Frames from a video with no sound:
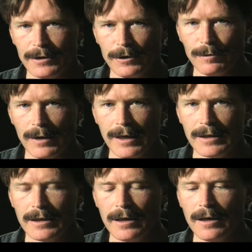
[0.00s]
that took
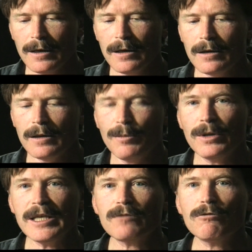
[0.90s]
place. The
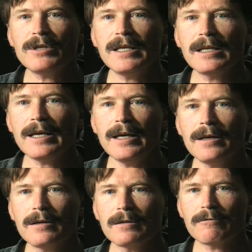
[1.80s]
police routinely
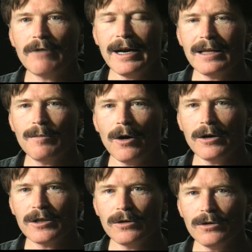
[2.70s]
raided the
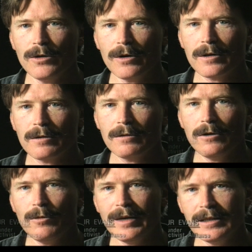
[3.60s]
bars in New York.
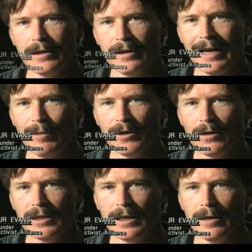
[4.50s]
No big deal, it happened all
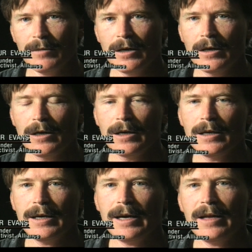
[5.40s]
the time.
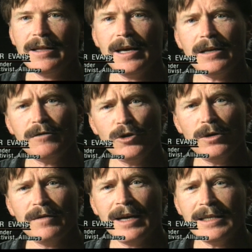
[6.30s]
At the end of June
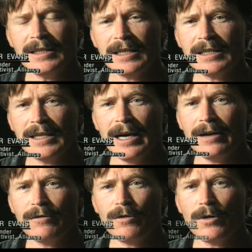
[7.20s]
of
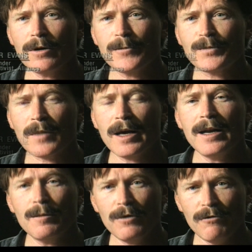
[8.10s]
1969, for a
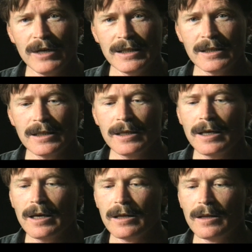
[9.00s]
number of reasons,
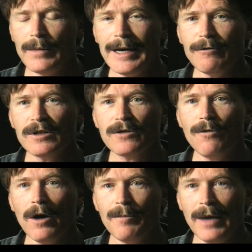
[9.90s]
the patrons
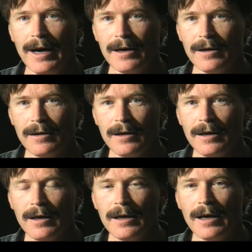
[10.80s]
fought back,
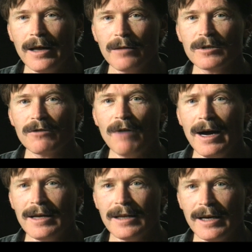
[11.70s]
and there was a
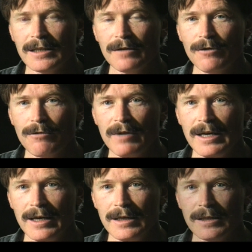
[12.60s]
riot that lasted for 3
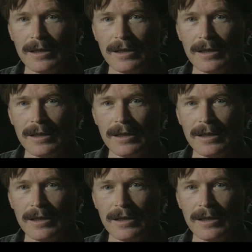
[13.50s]
days.